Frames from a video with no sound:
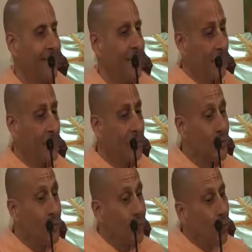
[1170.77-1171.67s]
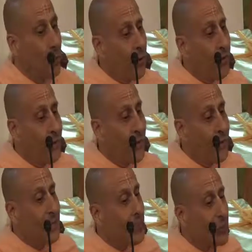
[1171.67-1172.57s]
Even the Lord
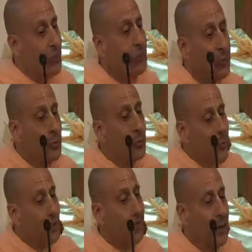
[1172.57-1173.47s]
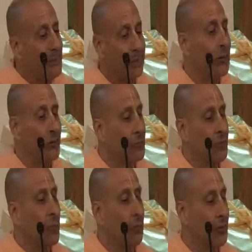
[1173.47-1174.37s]
accepts a guru when he comes to
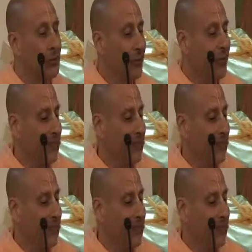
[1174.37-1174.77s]
this world.